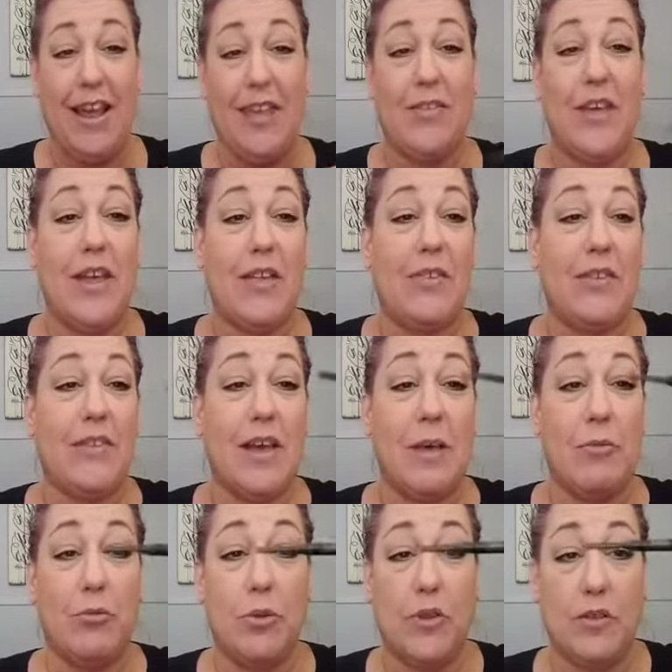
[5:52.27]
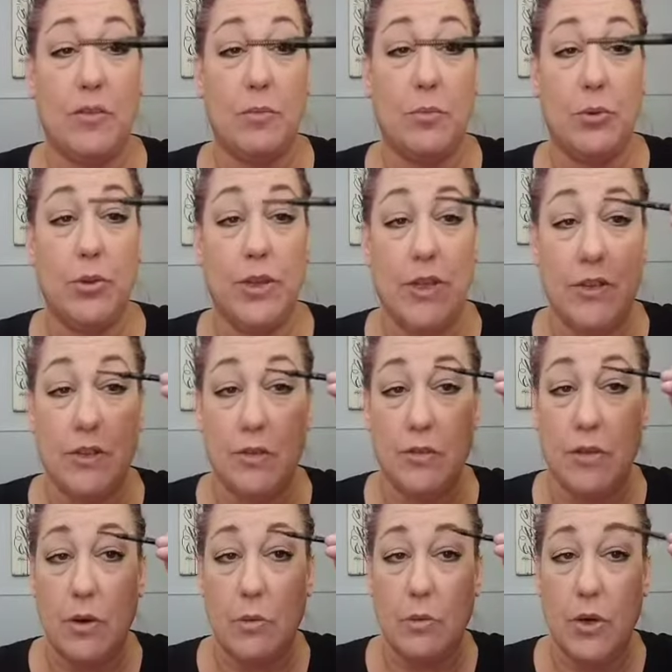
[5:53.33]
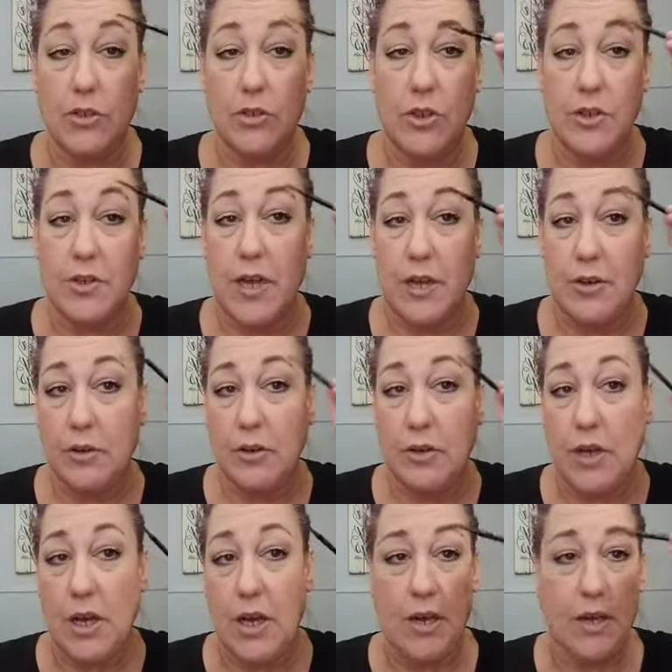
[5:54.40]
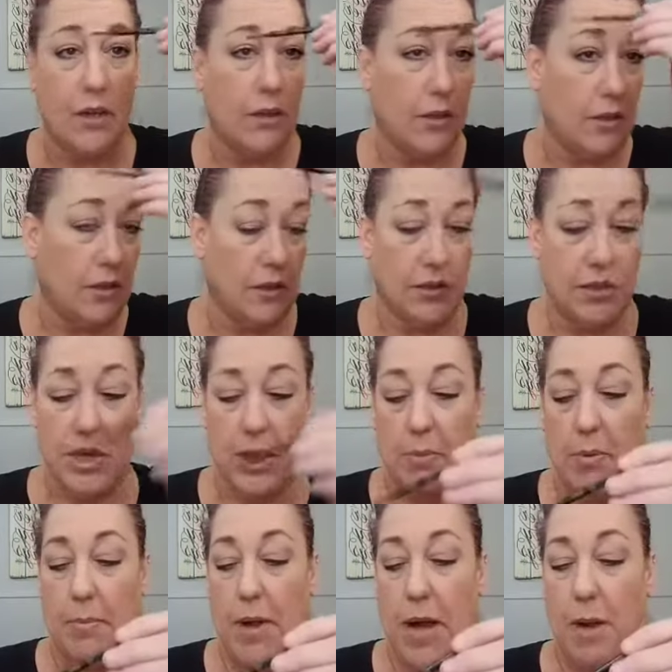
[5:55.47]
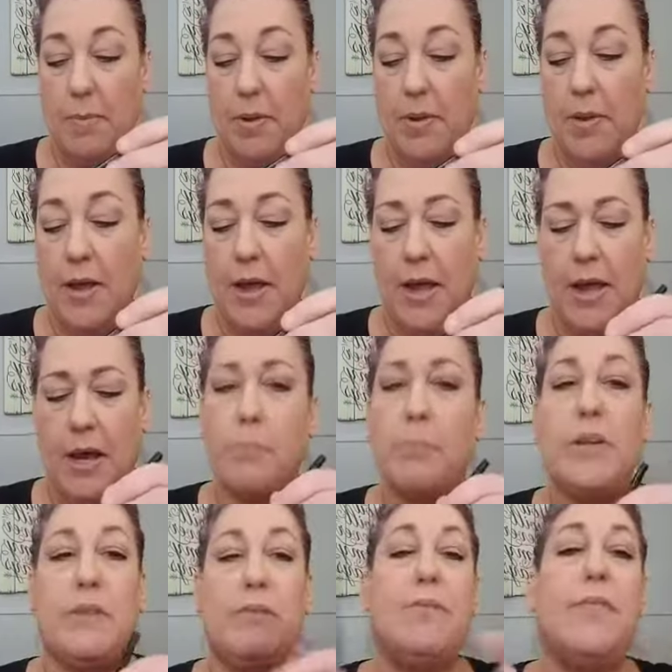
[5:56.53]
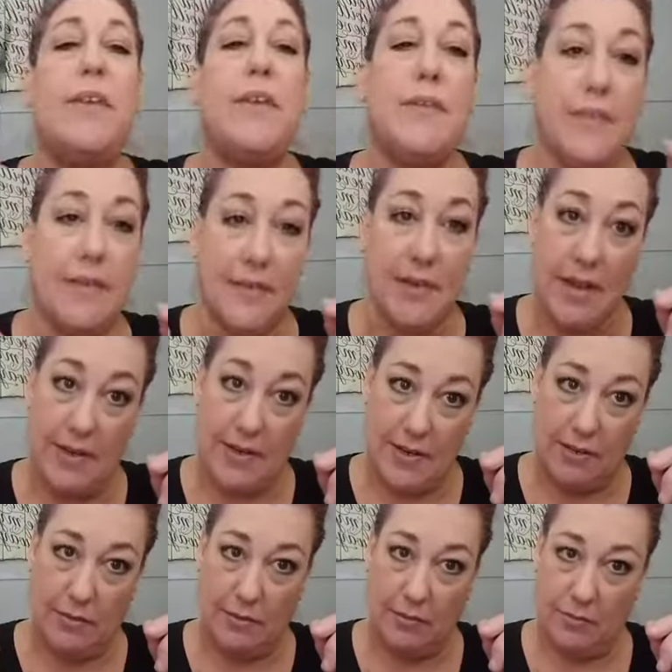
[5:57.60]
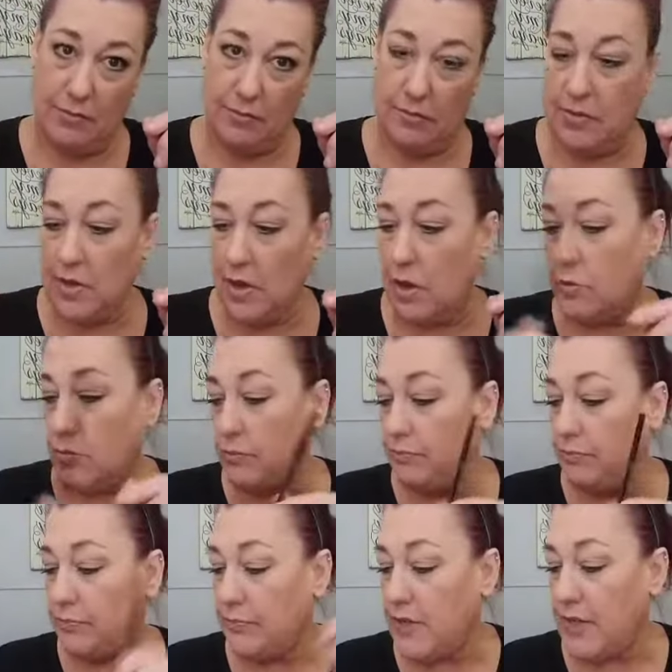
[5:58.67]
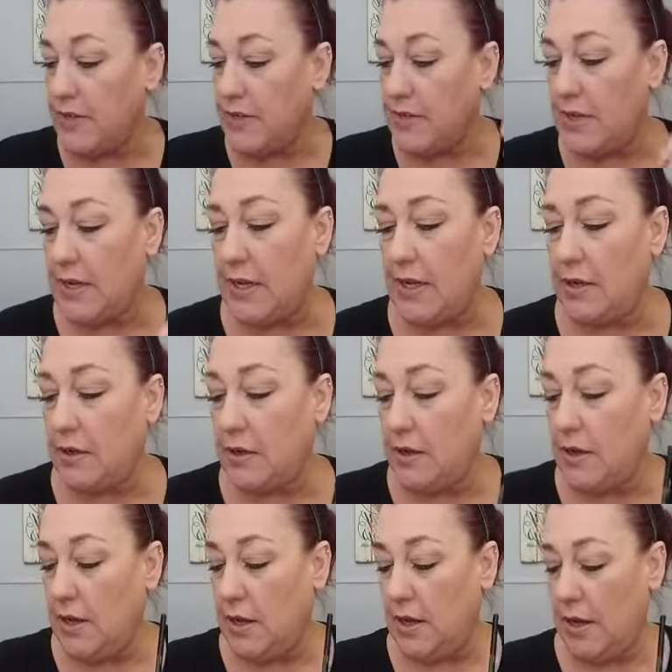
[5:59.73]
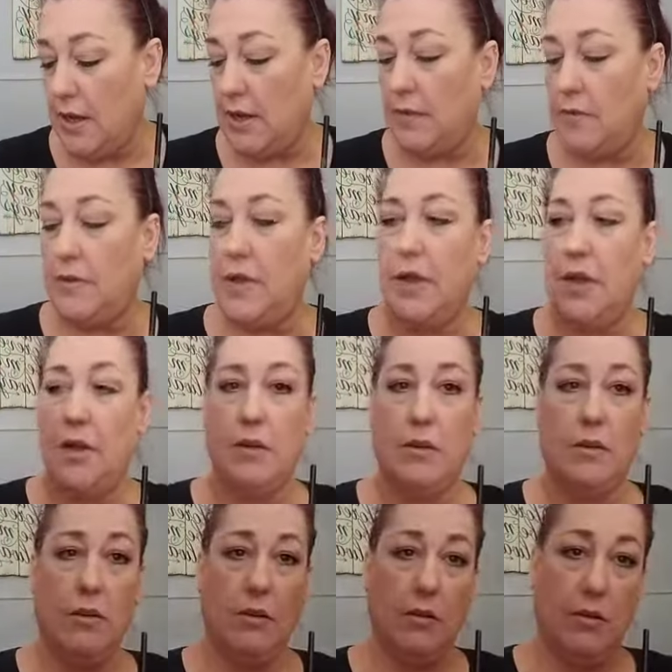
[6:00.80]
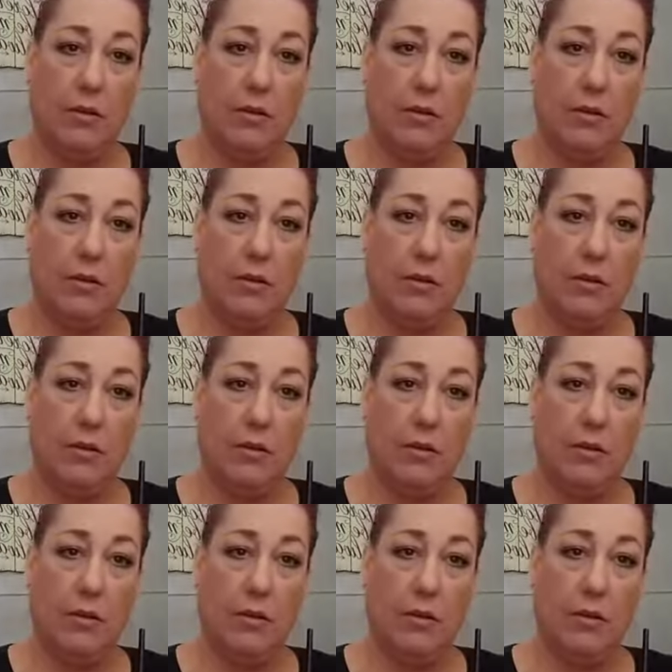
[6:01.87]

And then this comes with a spoolie too, so once you're done, you can kind of shape them up. And I believe this is 19. So 19 and then